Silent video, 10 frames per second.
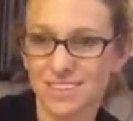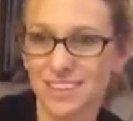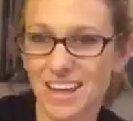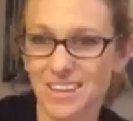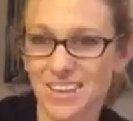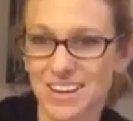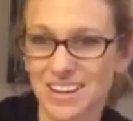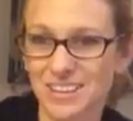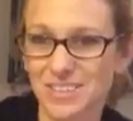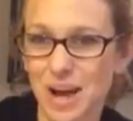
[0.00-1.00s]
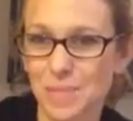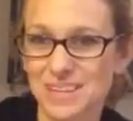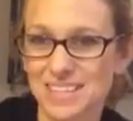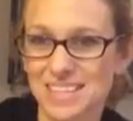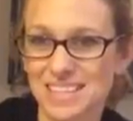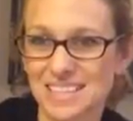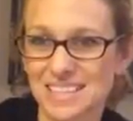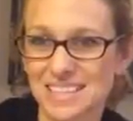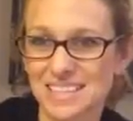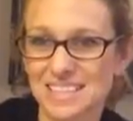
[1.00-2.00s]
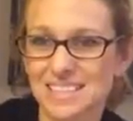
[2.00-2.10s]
Good luck writing your topic sentence.